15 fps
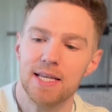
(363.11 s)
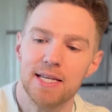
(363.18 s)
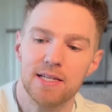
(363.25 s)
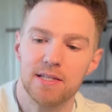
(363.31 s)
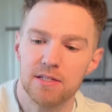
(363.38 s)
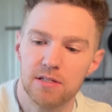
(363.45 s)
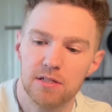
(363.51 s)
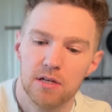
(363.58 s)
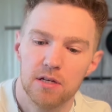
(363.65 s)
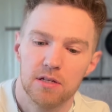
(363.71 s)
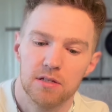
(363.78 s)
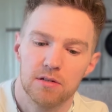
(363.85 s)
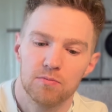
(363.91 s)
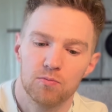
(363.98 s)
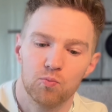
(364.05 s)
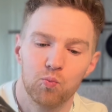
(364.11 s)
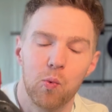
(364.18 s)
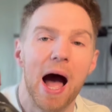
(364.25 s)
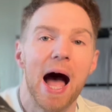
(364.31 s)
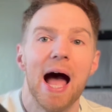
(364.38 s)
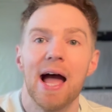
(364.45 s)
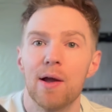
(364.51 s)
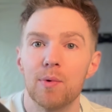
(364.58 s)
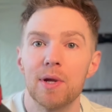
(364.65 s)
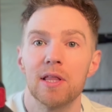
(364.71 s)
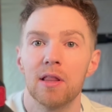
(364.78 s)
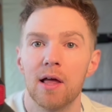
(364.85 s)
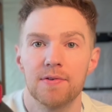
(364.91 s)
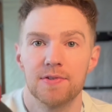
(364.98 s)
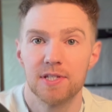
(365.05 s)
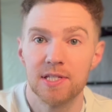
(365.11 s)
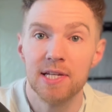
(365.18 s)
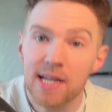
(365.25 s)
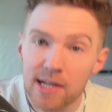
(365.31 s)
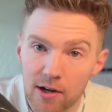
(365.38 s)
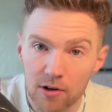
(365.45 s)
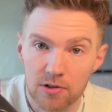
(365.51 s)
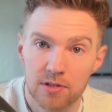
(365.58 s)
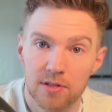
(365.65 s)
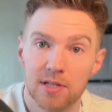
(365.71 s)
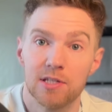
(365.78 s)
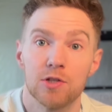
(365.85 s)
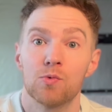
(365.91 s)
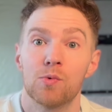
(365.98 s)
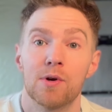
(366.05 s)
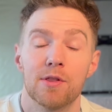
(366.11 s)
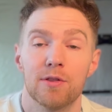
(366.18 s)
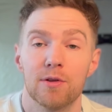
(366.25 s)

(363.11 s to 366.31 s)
is why we love sneakers. This is one of